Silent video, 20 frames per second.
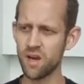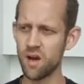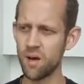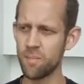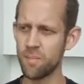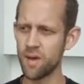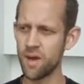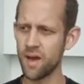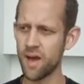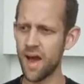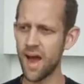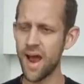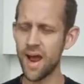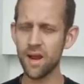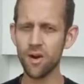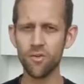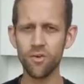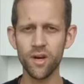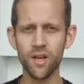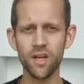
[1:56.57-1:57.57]
a bit
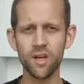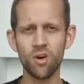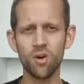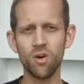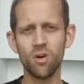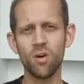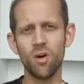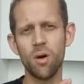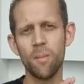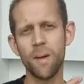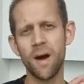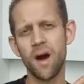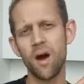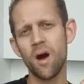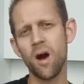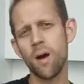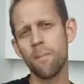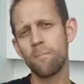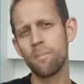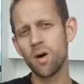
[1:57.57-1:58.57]
angry about
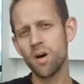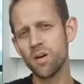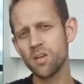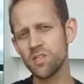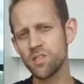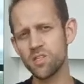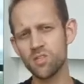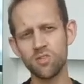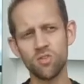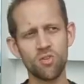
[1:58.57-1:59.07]
our boss,